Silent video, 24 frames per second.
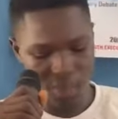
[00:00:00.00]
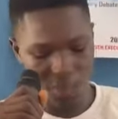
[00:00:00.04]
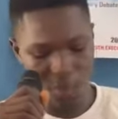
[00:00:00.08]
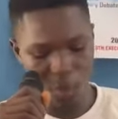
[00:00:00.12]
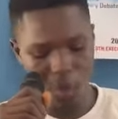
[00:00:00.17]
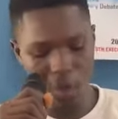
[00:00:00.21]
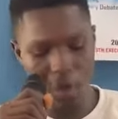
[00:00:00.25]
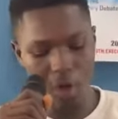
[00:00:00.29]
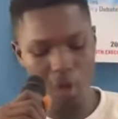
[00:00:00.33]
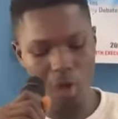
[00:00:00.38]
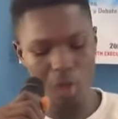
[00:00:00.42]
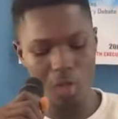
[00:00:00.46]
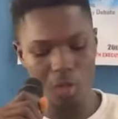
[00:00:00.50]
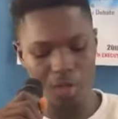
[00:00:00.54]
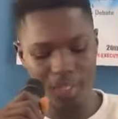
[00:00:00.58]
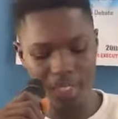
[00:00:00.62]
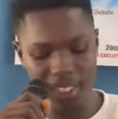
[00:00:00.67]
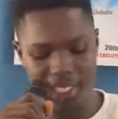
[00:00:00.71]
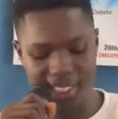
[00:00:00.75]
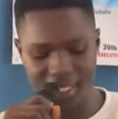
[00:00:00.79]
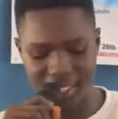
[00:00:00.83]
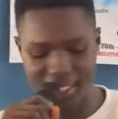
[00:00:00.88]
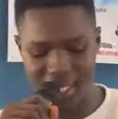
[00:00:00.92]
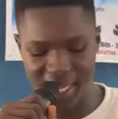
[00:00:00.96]
We all
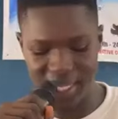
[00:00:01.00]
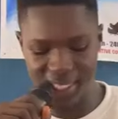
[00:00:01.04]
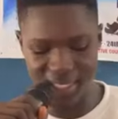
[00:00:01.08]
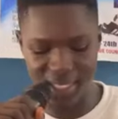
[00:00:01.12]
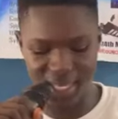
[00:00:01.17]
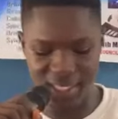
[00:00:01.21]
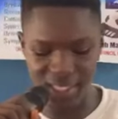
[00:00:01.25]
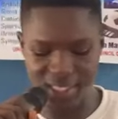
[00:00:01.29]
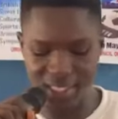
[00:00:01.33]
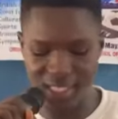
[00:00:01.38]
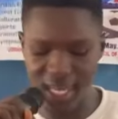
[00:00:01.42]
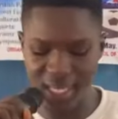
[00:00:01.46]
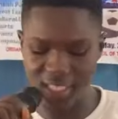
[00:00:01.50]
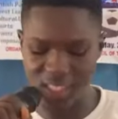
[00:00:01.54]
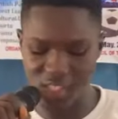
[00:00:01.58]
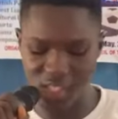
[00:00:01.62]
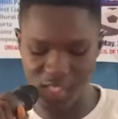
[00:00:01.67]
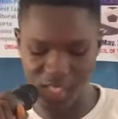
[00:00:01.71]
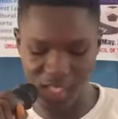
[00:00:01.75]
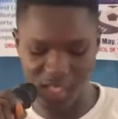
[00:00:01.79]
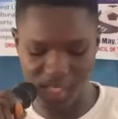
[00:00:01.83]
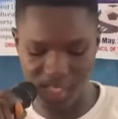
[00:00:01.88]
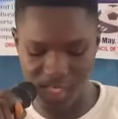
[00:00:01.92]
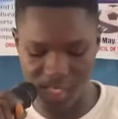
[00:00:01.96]
understand that
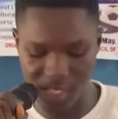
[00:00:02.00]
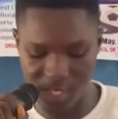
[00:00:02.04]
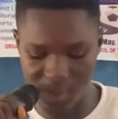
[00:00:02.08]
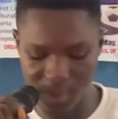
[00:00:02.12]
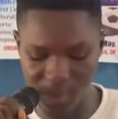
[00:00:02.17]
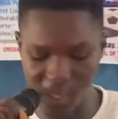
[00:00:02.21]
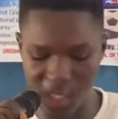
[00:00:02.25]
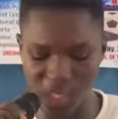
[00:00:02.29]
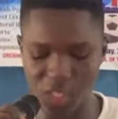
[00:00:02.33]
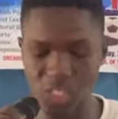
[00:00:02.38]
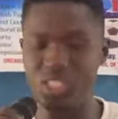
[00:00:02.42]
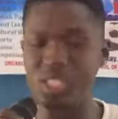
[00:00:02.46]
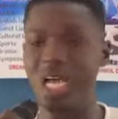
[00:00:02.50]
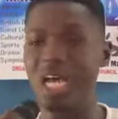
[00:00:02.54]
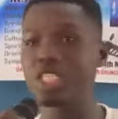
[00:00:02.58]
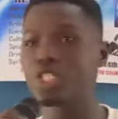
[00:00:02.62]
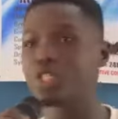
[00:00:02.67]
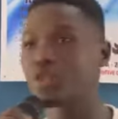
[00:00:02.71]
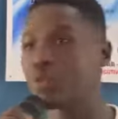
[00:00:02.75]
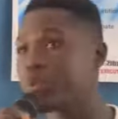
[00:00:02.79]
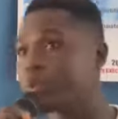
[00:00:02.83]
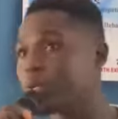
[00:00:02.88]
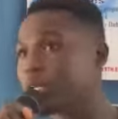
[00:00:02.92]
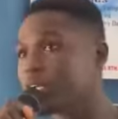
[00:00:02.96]
traditional teaching methods are
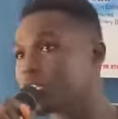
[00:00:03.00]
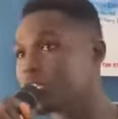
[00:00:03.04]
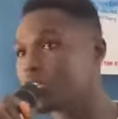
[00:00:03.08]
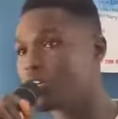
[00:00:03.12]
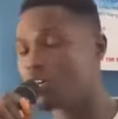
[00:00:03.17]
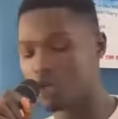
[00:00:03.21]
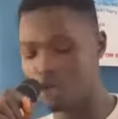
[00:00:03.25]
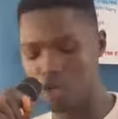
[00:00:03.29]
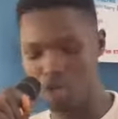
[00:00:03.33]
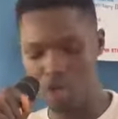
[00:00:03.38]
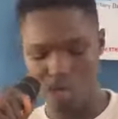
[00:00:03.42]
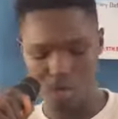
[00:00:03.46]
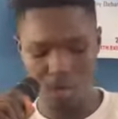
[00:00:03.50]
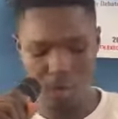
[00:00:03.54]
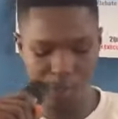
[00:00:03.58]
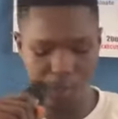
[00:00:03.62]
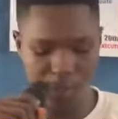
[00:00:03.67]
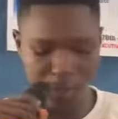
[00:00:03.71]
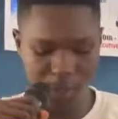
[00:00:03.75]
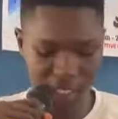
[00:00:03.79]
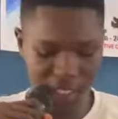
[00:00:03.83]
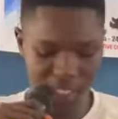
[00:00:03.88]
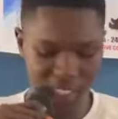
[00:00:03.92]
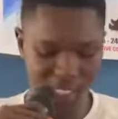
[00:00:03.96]
superior to
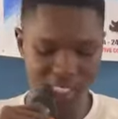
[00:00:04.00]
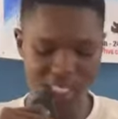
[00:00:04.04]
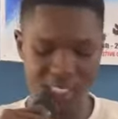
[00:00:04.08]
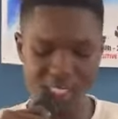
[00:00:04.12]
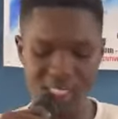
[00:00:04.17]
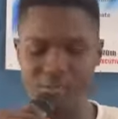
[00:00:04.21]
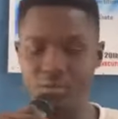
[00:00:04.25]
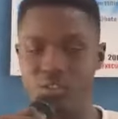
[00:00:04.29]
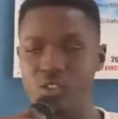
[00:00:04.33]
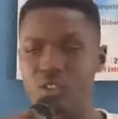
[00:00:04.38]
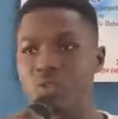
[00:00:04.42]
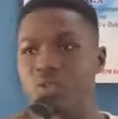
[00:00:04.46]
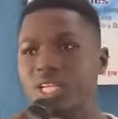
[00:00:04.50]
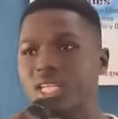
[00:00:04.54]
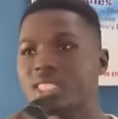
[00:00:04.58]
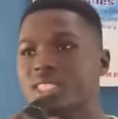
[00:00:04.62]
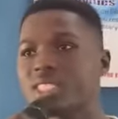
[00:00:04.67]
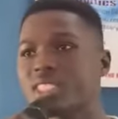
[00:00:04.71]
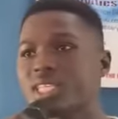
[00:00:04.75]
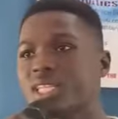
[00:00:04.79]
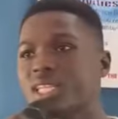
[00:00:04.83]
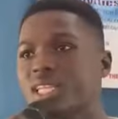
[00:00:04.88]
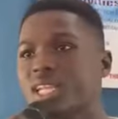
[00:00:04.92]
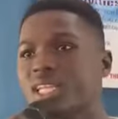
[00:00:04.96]
progressive
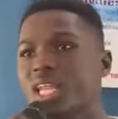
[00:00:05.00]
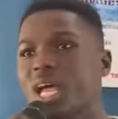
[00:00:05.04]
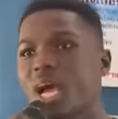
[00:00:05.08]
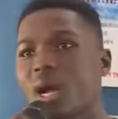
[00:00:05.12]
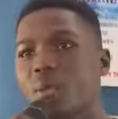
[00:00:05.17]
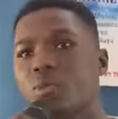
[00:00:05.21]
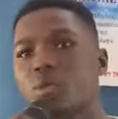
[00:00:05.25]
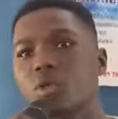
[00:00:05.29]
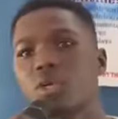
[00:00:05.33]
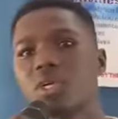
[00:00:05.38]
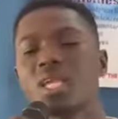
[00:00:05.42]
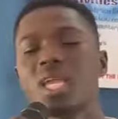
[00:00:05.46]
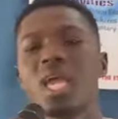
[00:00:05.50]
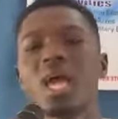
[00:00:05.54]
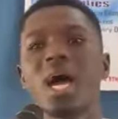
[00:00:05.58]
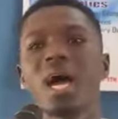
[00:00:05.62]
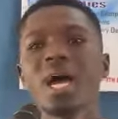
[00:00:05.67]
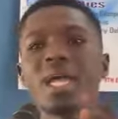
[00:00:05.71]
student-centered approach.